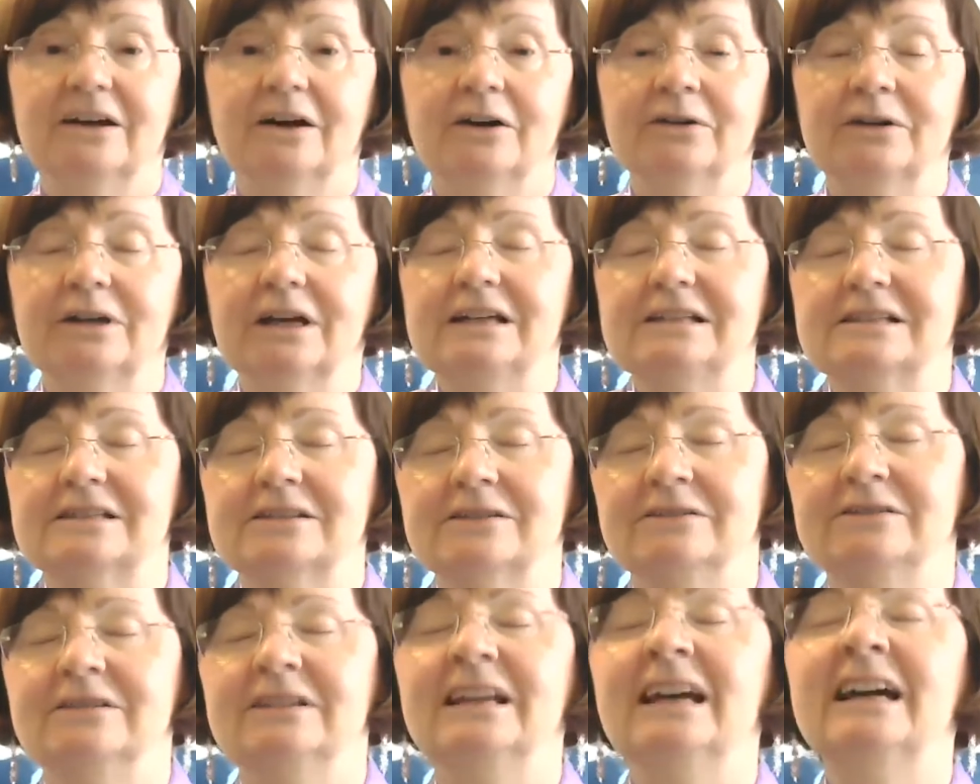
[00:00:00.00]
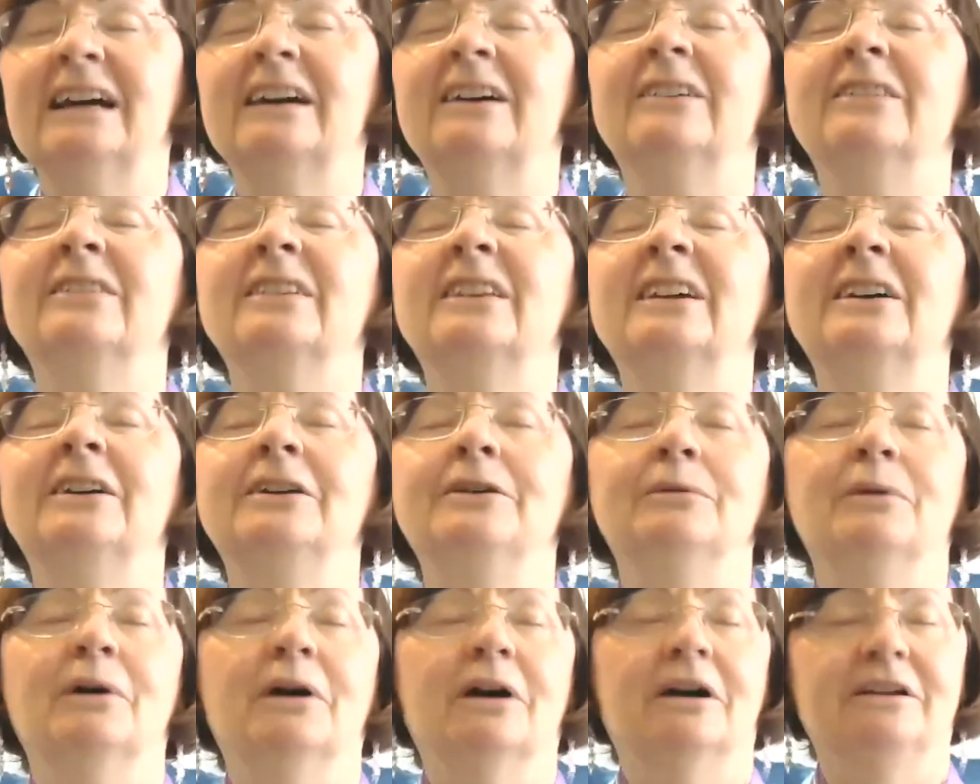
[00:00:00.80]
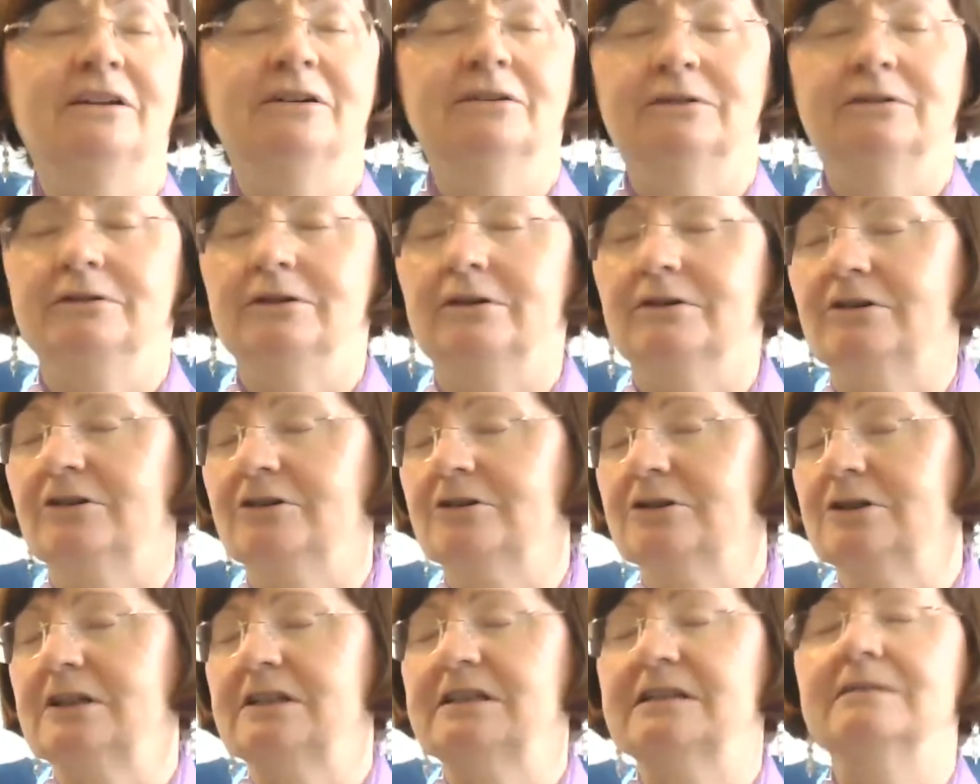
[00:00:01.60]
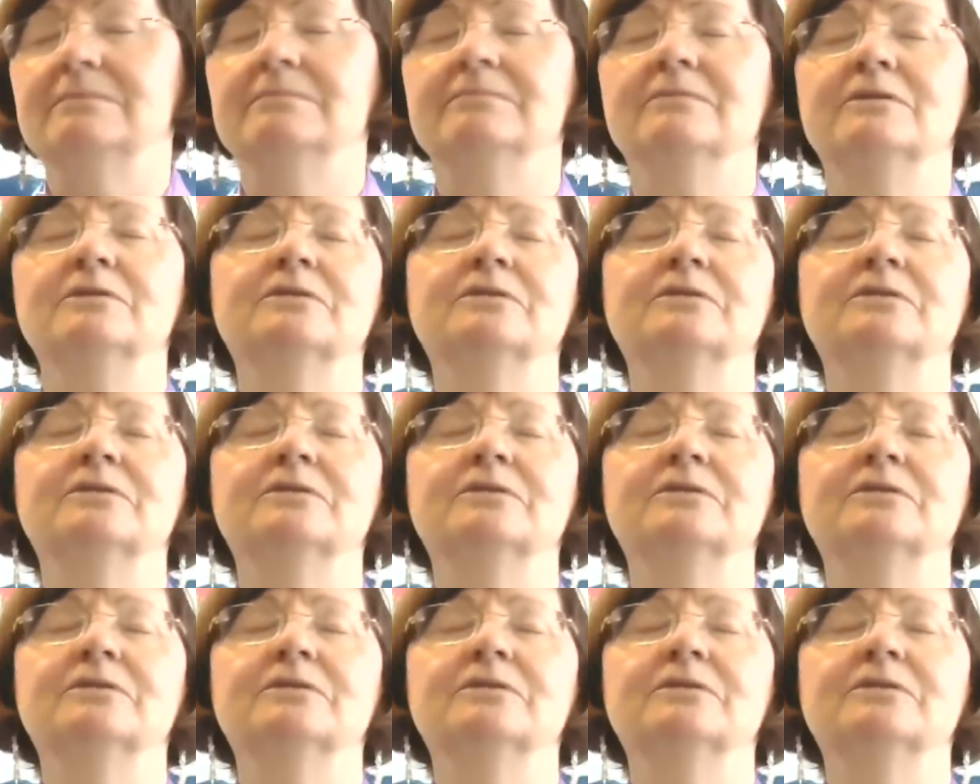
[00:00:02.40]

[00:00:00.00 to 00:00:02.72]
Okay, so now there you are. You're your awesome,